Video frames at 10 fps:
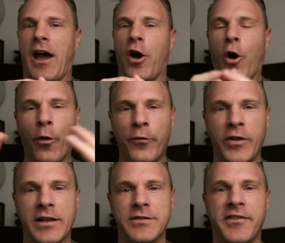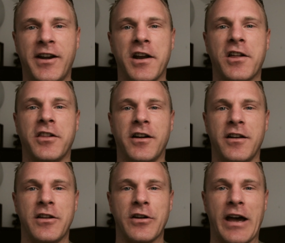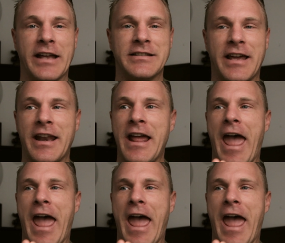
Hopefully, it's very clear to you guys that